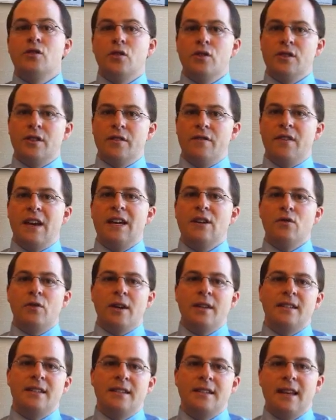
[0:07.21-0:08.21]
So as the Fed
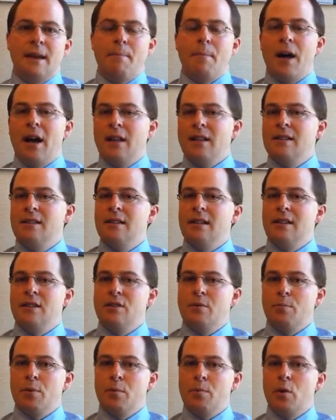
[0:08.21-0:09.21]
tries to set policy
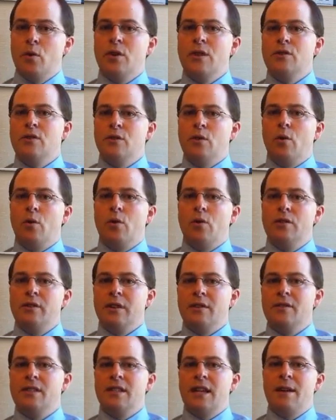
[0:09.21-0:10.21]
to promote its
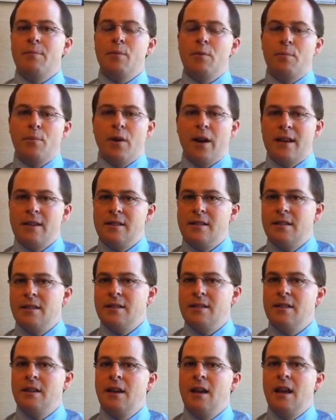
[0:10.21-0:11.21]
goals of stable
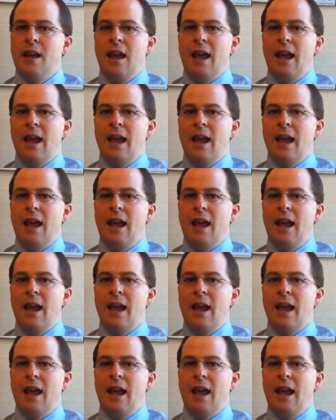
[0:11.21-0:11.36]
prices